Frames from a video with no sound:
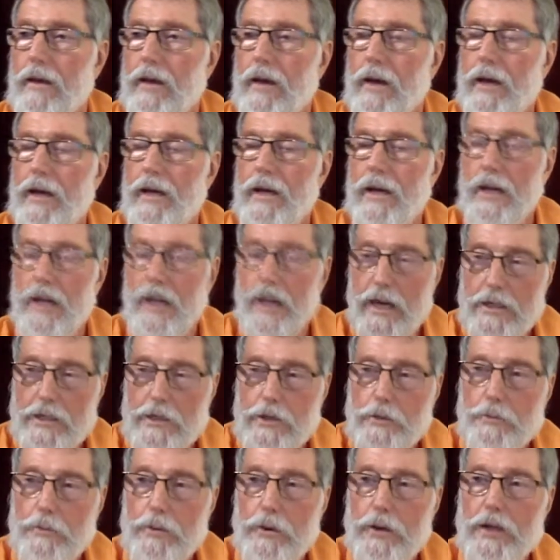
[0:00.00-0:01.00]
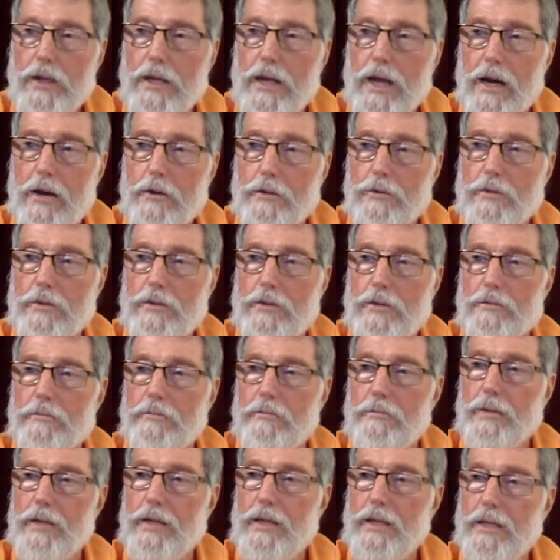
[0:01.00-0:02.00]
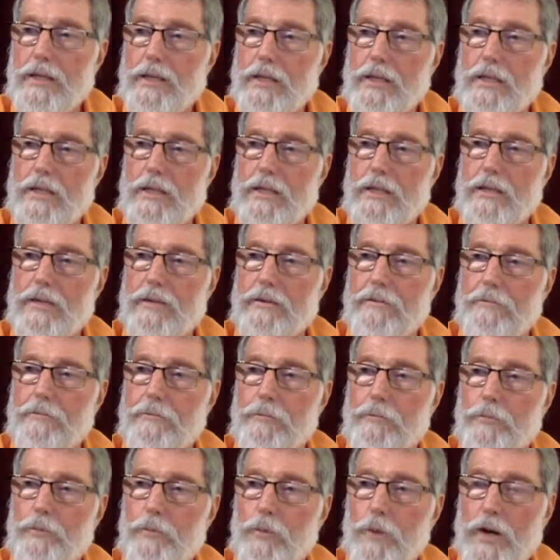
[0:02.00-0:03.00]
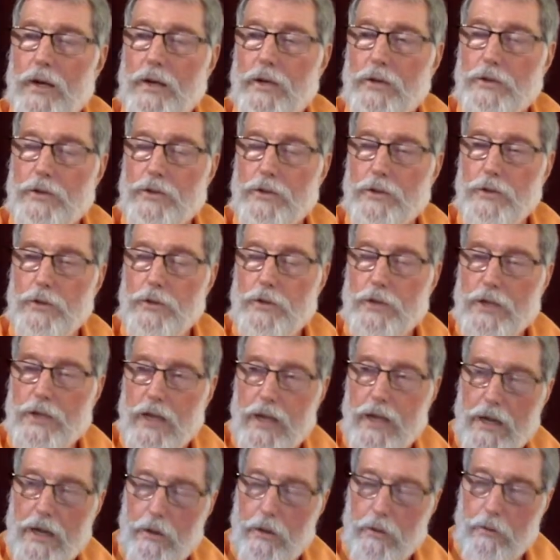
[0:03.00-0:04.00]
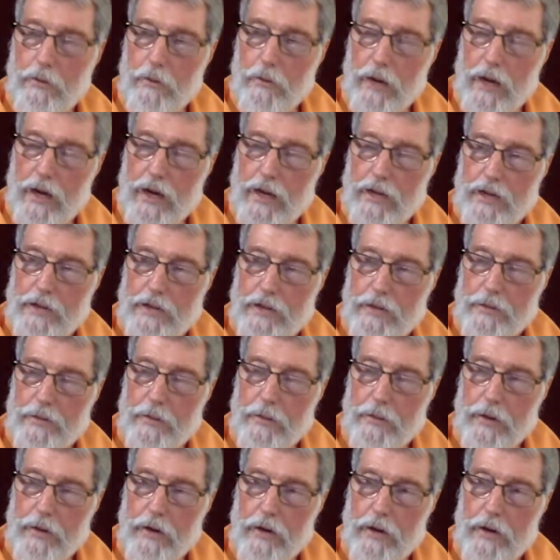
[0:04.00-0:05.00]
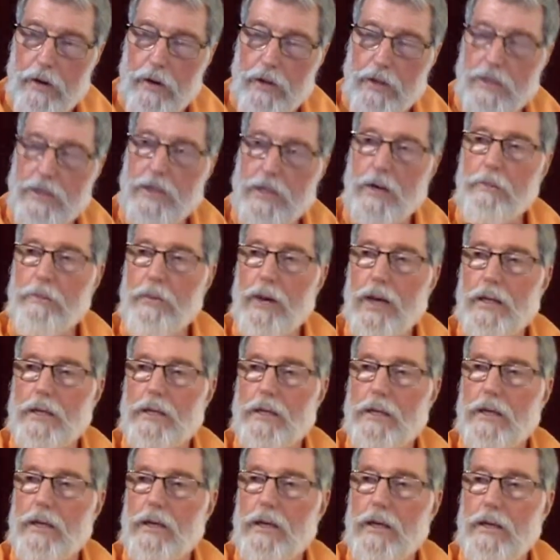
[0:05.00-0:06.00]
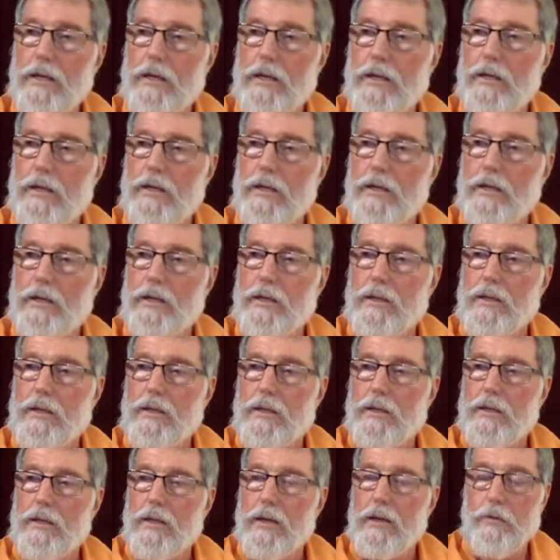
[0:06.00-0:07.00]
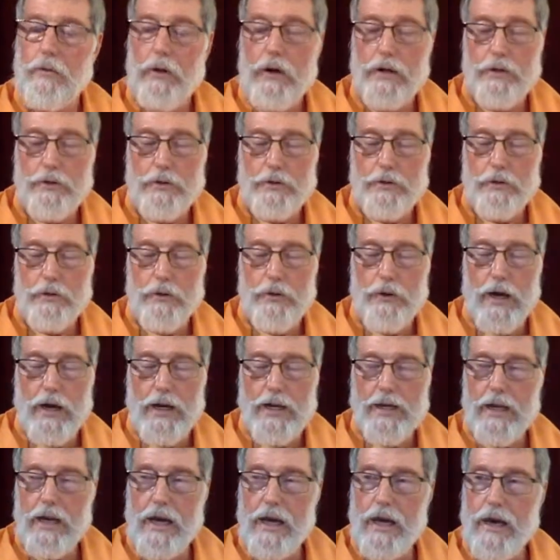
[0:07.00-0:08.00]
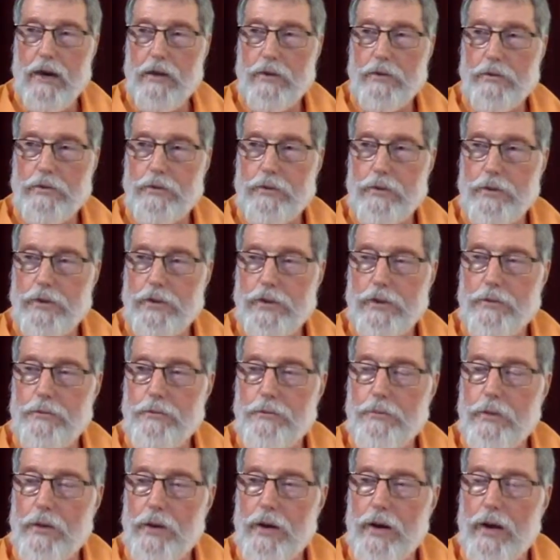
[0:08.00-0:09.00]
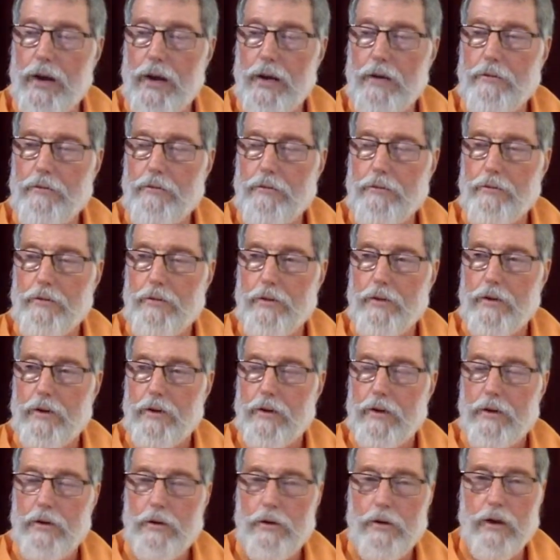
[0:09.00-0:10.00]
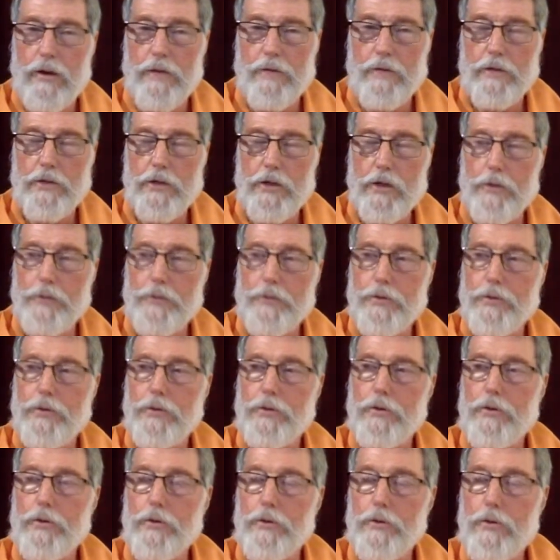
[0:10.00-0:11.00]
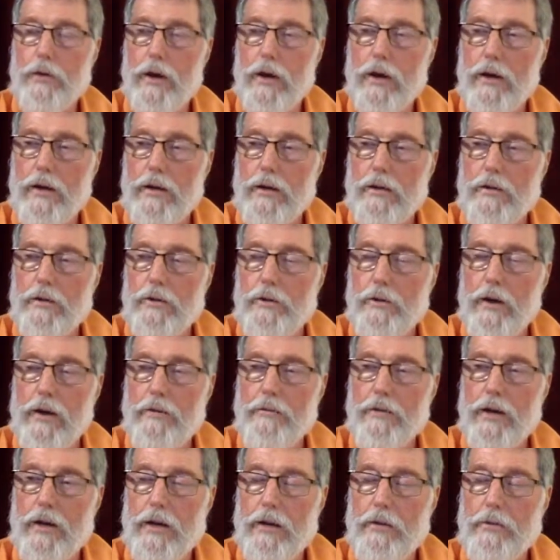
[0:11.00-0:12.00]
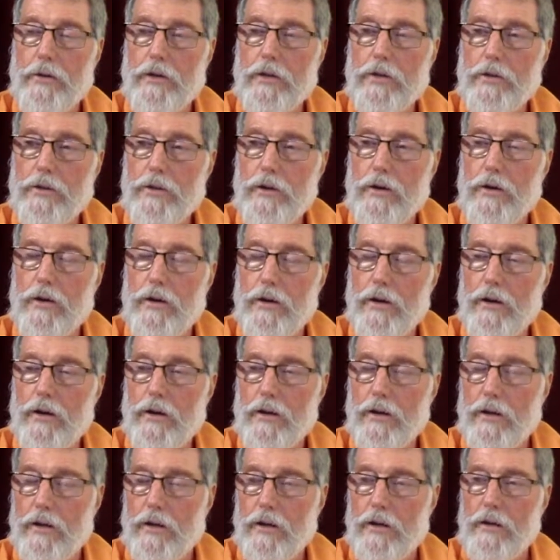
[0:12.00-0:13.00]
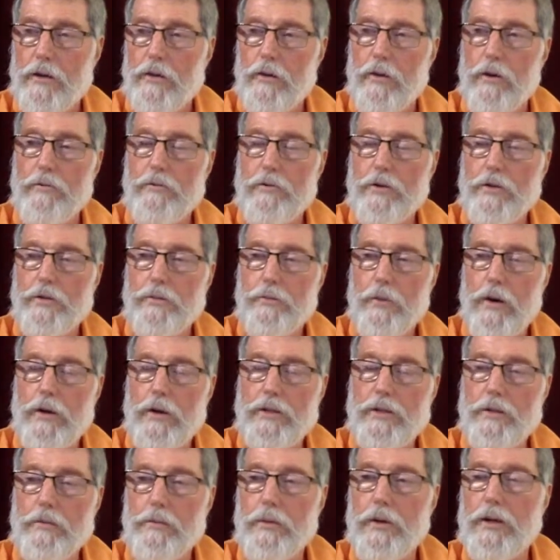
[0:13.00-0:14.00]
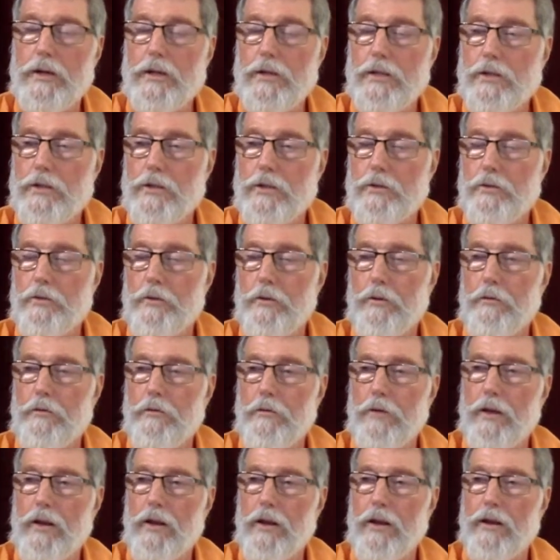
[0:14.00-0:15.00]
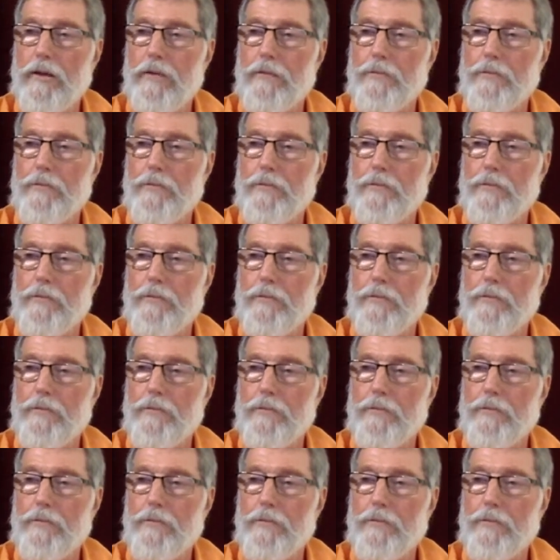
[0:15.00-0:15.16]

And I had to point out, please, why don't you strip away all this complexity? Why don't you get down to a simple life? You have a job to do, you have a living to earn, you have responsibilities to fulfill.